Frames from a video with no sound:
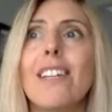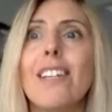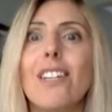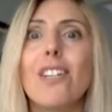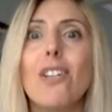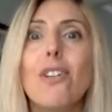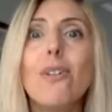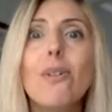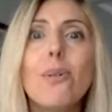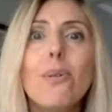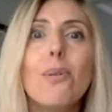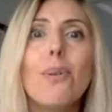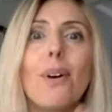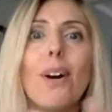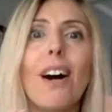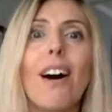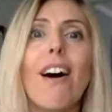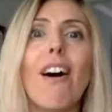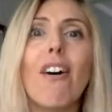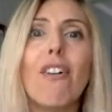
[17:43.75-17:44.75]
You
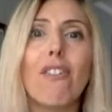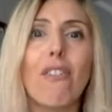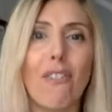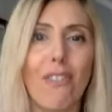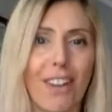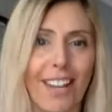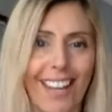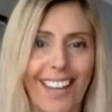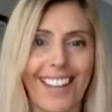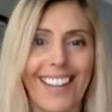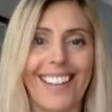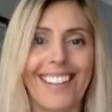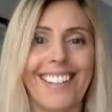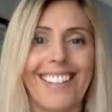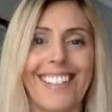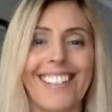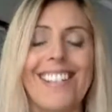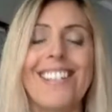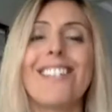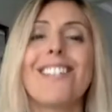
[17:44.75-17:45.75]
are free.
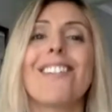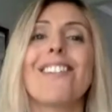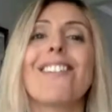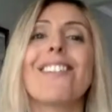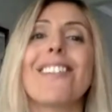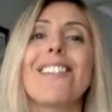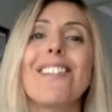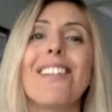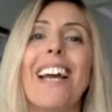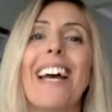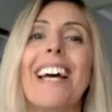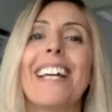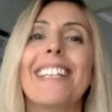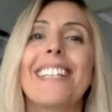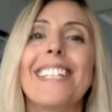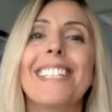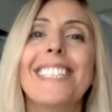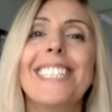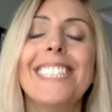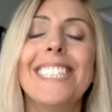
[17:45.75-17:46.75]
So, and
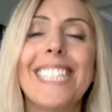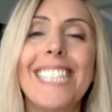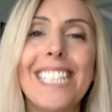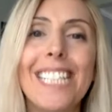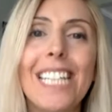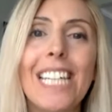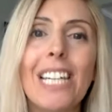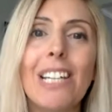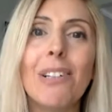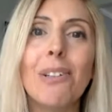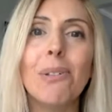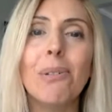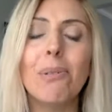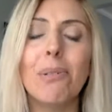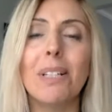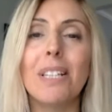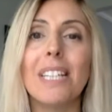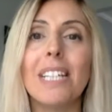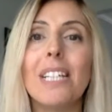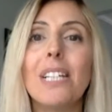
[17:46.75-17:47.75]
this is in you,
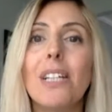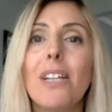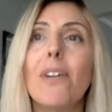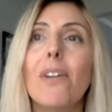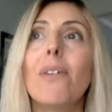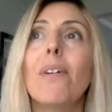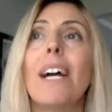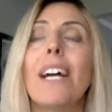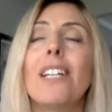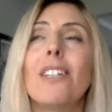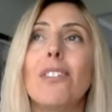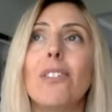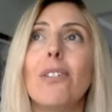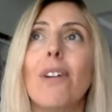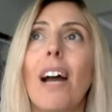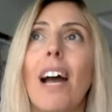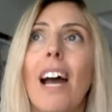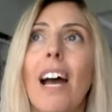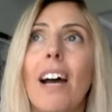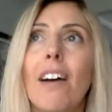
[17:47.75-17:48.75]
within you, and you
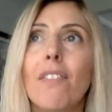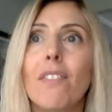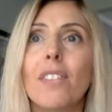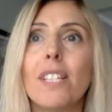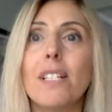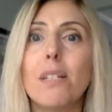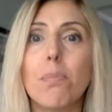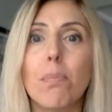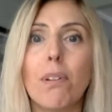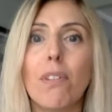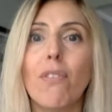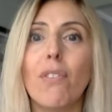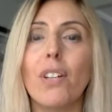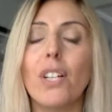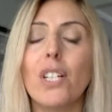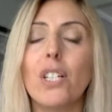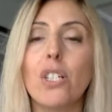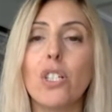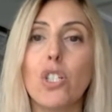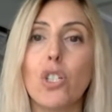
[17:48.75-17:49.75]
have this
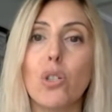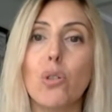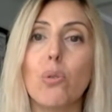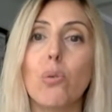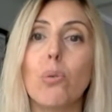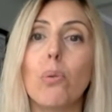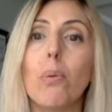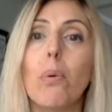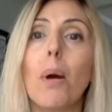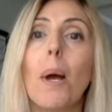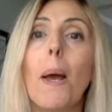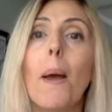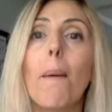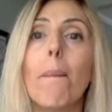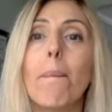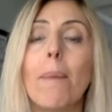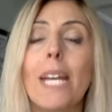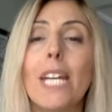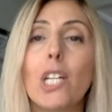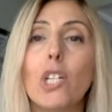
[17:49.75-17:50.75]
privilege to
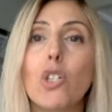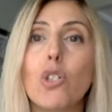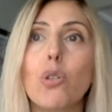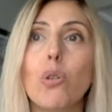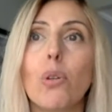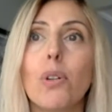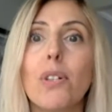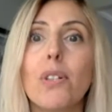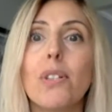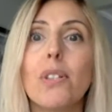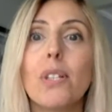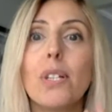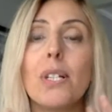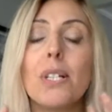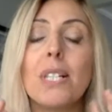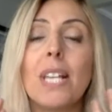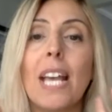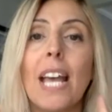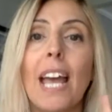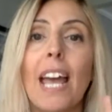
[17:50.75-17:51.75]
make
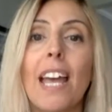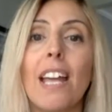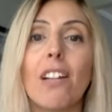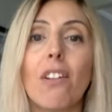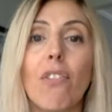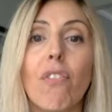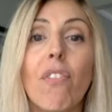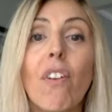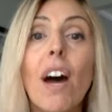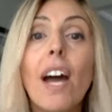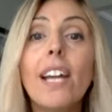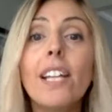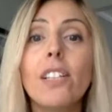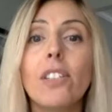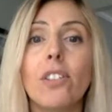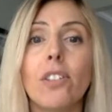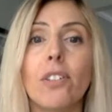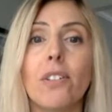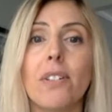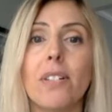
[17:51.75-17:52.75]
choices and find
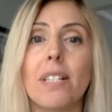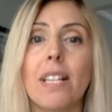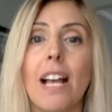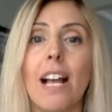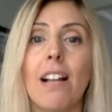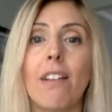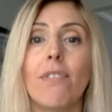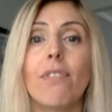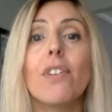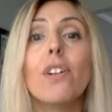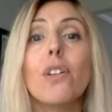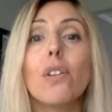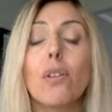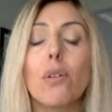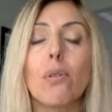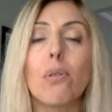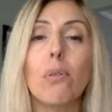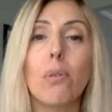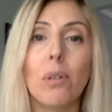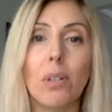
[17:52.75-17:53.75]
yourself
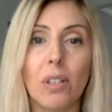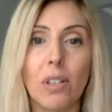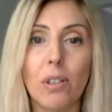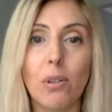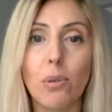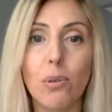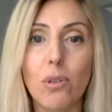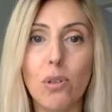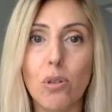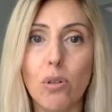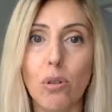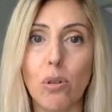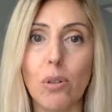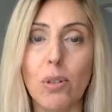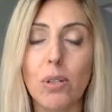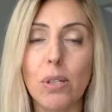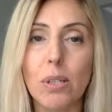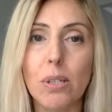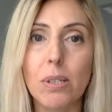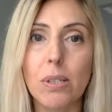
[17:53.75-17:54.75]
through those
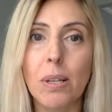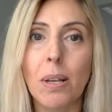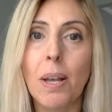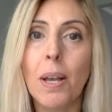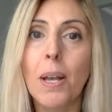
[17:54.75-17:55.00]
choices.